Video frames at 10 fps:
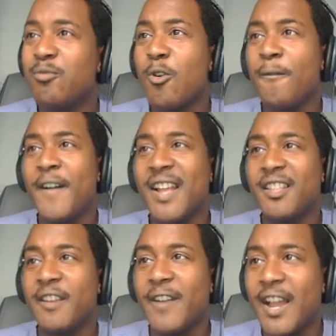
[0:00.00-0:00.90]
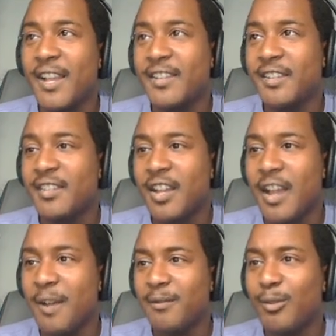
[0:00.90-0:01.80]
Profiling of ISA Saki.
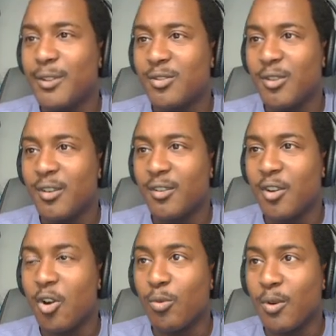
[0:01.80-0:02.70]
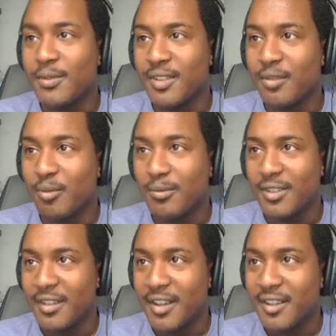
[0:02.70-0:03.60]
How much longer? Oh, we're almost done. We're almost
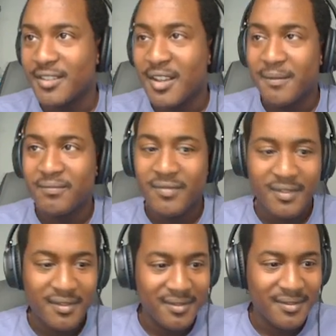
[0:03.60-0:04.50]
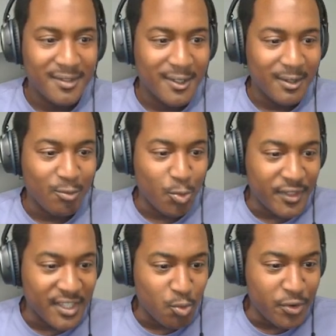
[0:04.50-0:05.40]
done, guys.
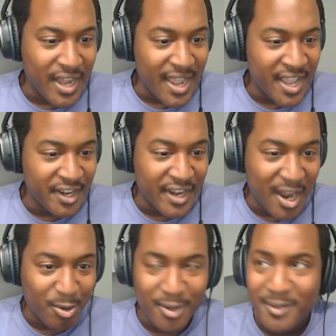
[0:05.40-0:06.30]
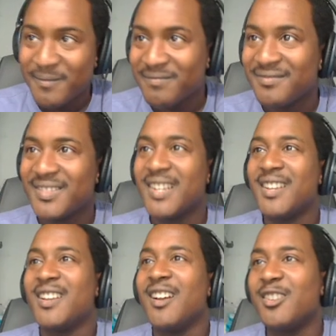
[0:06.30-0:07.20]
This will not hit an hour.
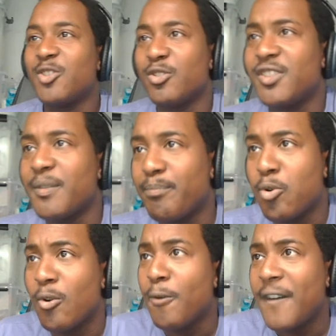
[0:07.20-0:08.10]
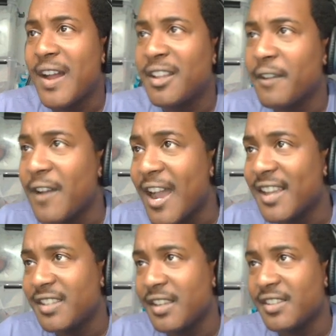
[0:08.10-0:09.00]
Profiling of
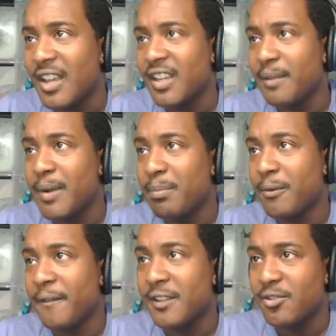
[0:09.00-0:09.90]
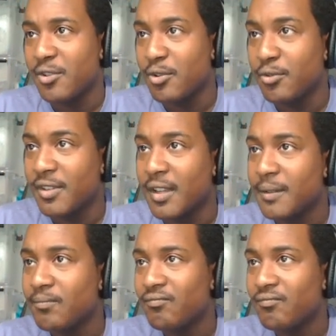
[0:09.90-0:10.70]
ISA Saki by Professor Yuuta.